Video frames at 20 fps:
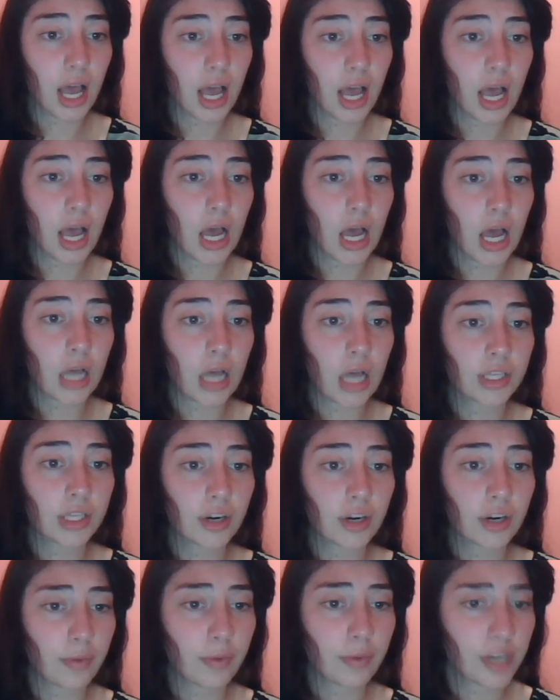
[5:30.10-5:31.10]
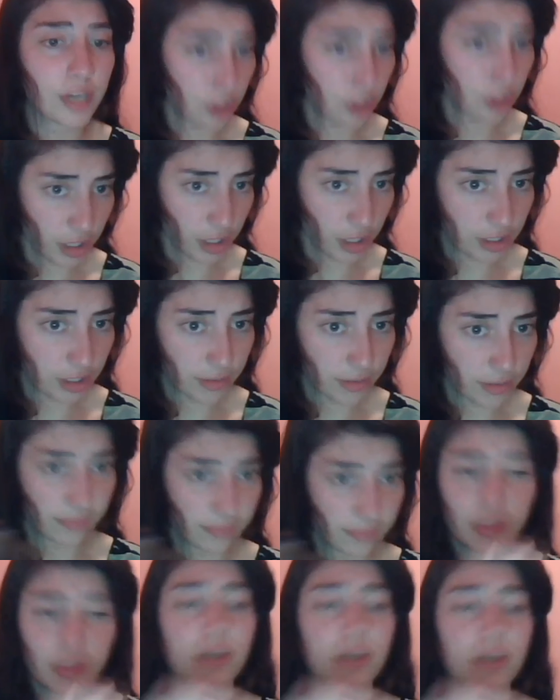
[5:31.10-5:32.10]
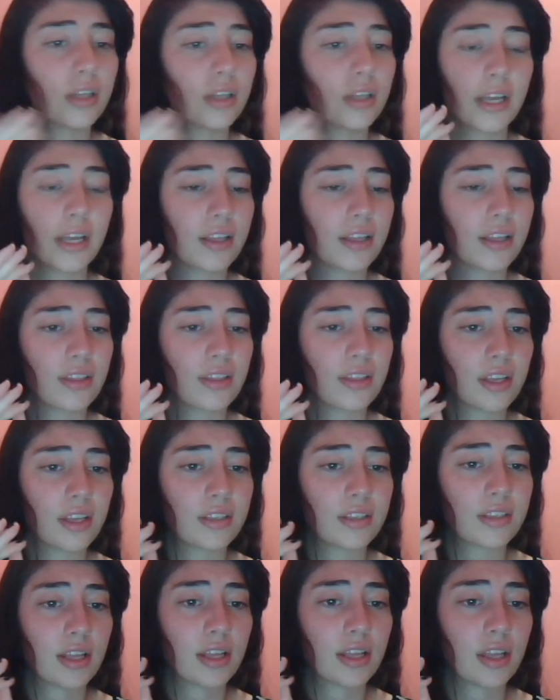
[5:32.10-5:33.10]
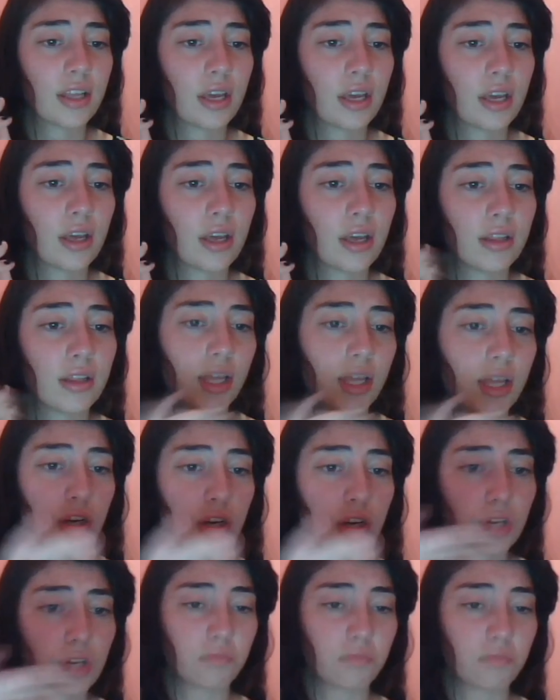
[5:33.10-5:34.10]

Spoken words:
and they are very noisy. They are like the things that they